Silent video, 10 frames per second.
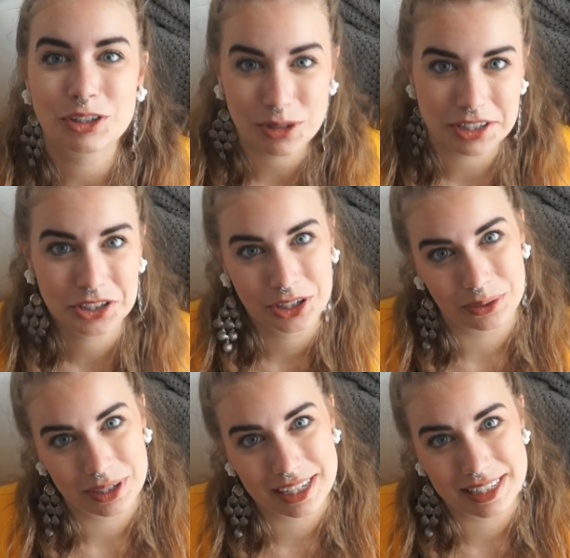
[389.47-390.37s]
trench
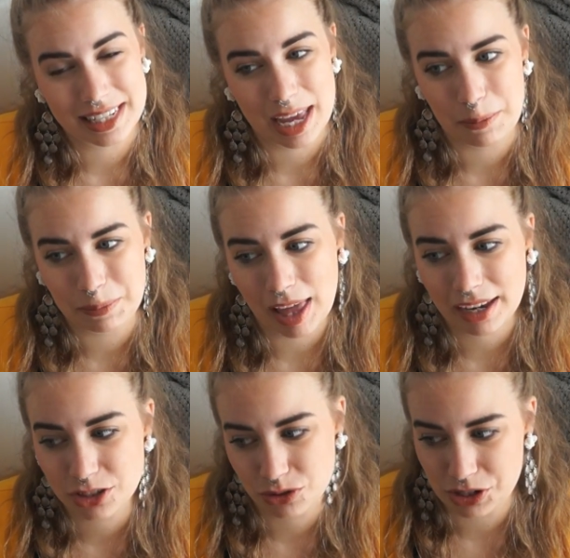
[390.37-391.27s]
coat. It's a
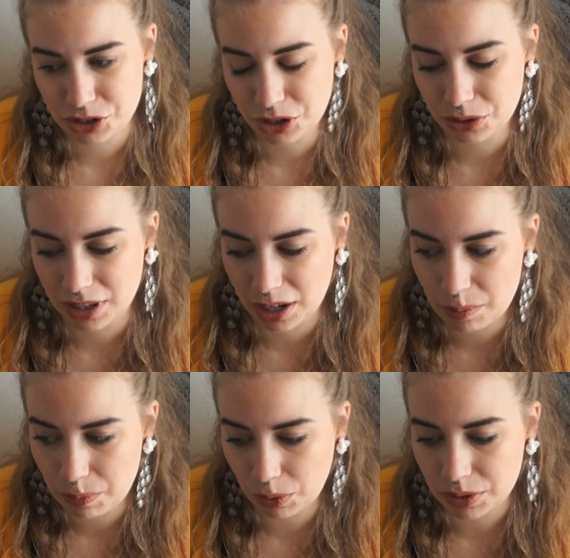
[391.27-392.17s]
black trench coat that
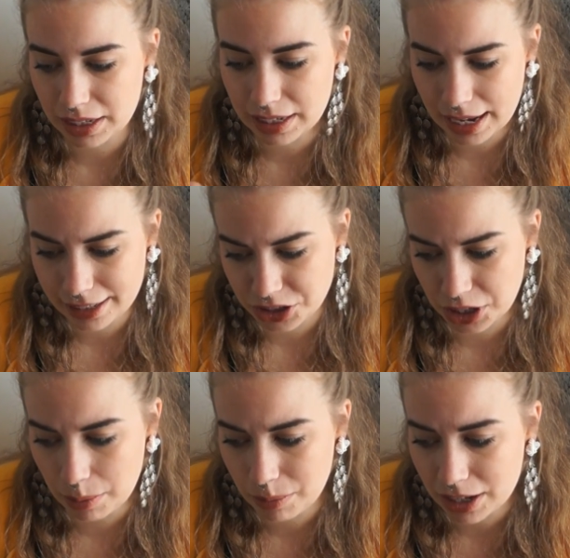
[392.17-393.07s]
I bought in
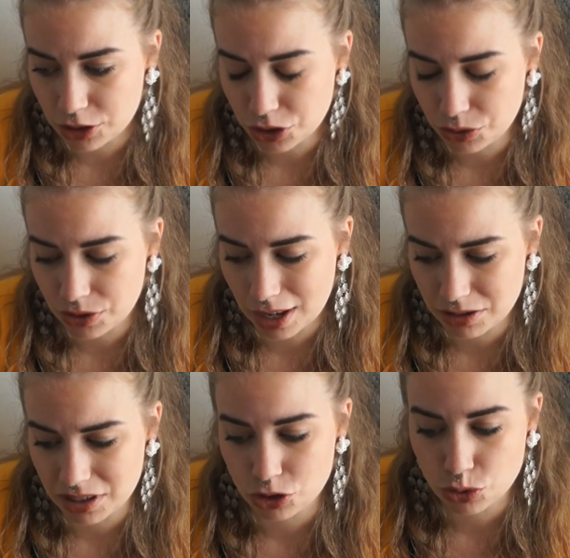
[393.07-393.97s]
H&M in
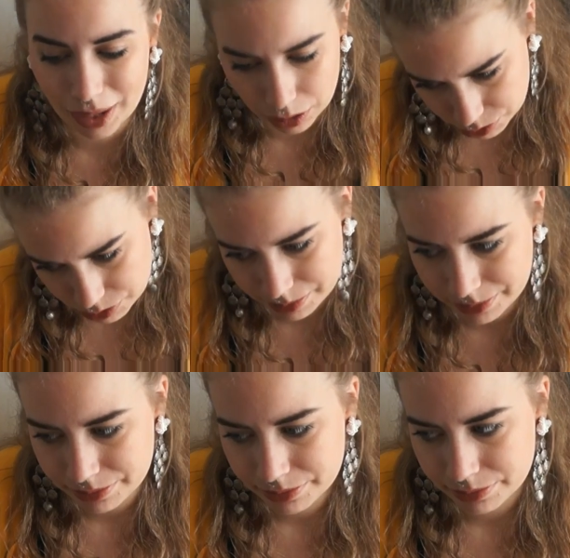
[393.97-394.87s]
2012
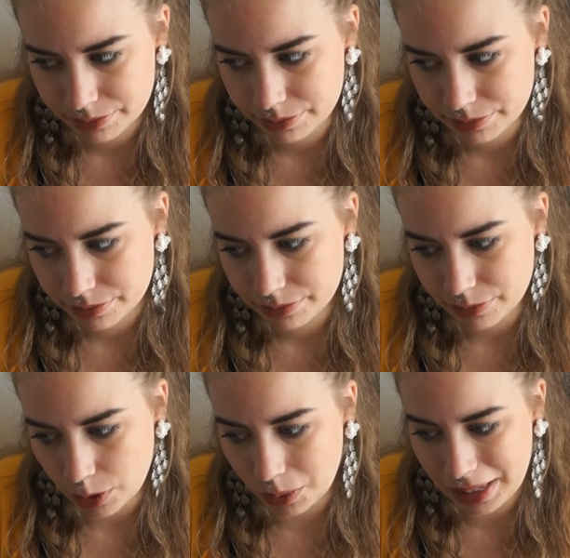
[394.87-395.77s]

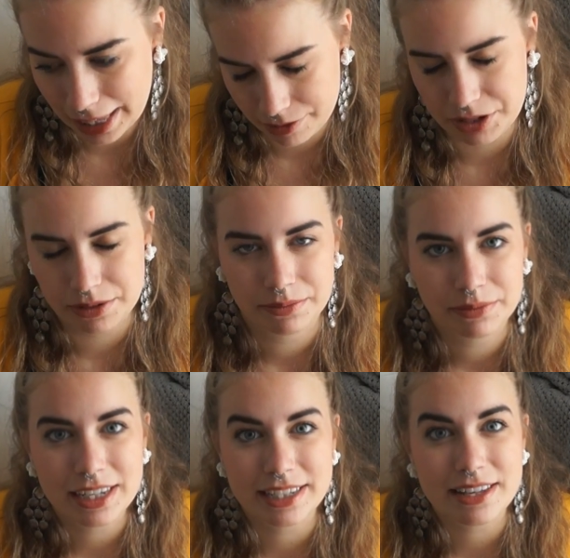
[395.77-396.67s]
or 11.
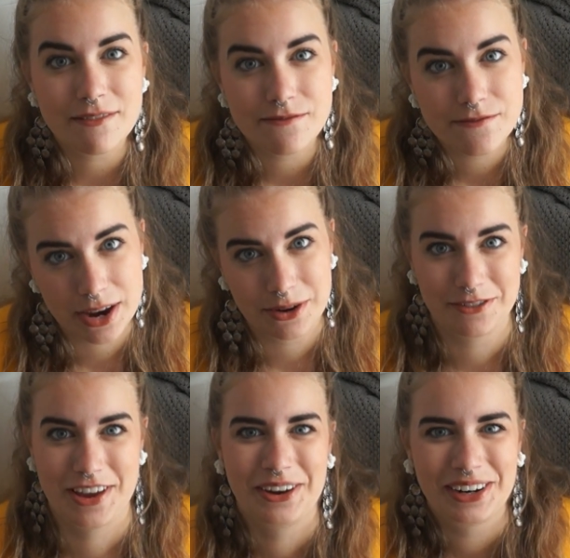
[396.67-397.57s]
It's
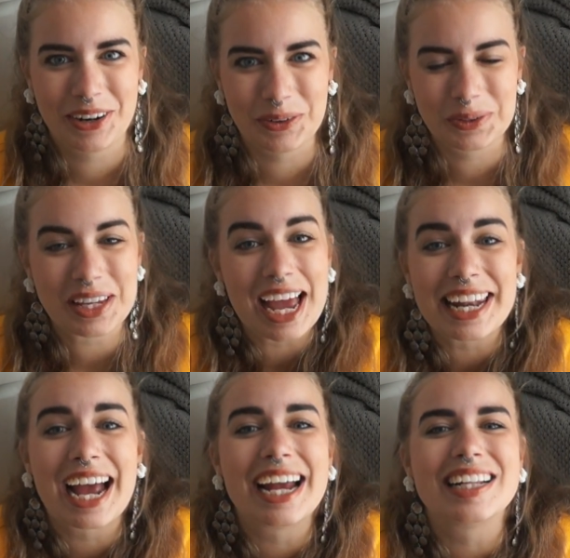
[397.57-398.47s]
very, very old
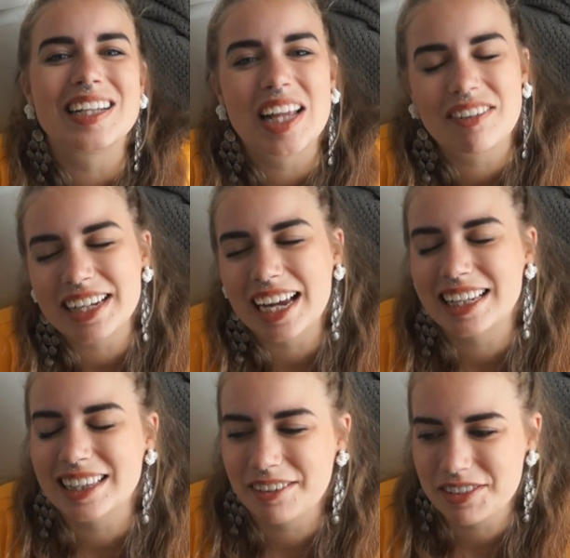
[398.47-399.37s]
and I love
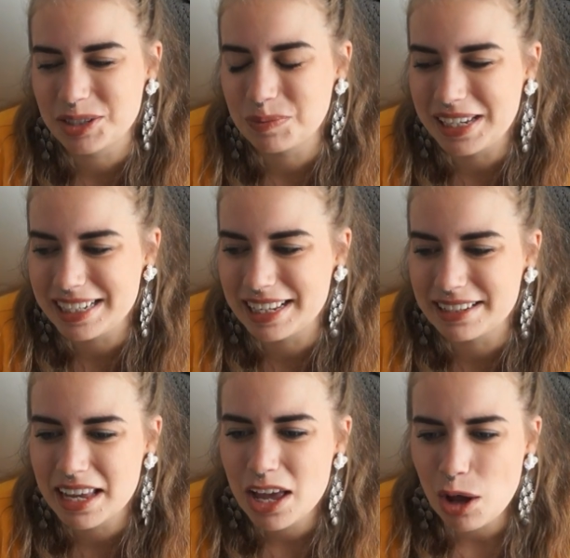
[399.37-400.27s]
it to
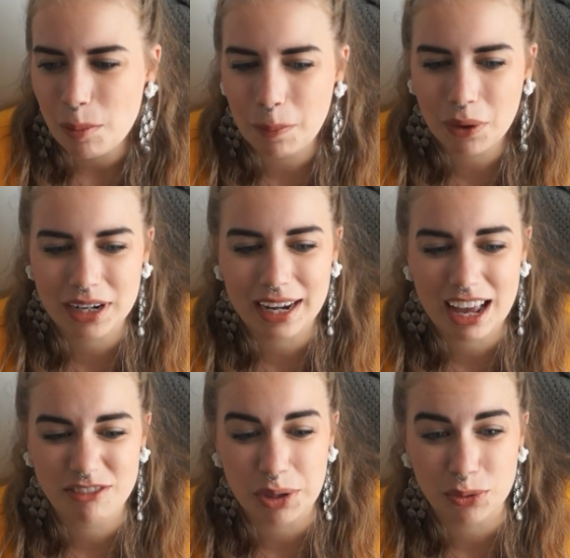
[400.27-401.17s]
pieces. But I
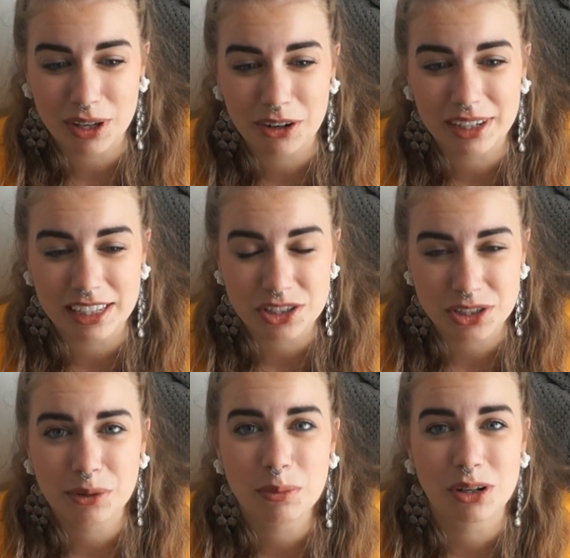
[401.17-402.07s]
have been wearing it
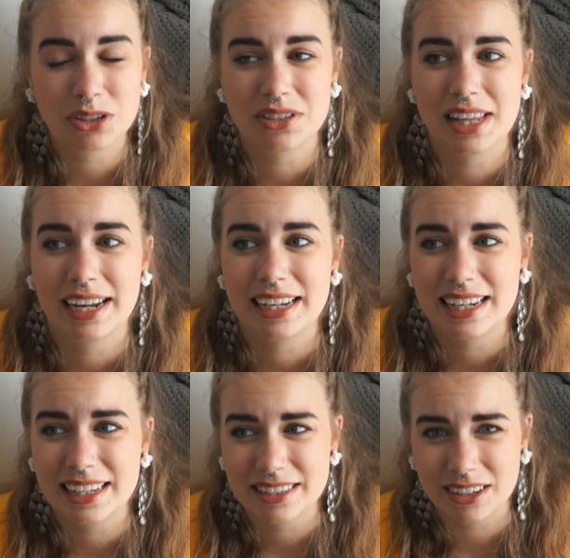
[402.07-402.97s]
so much that
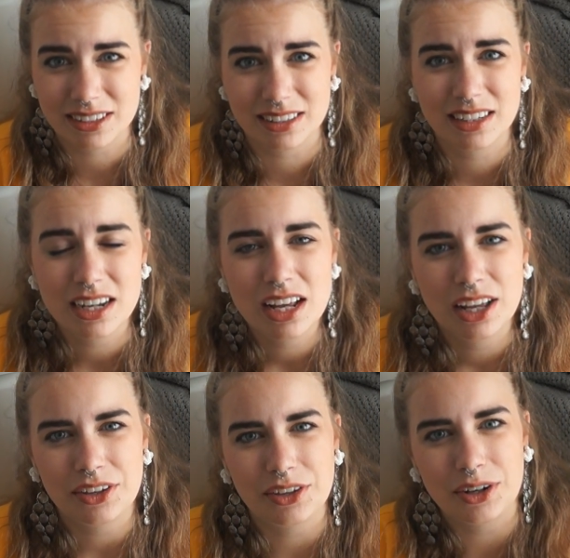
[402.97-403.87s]
it has gotten,
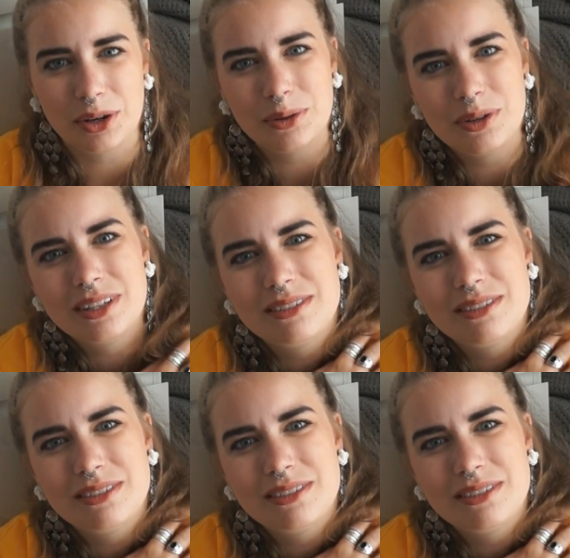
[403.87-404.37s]
you know,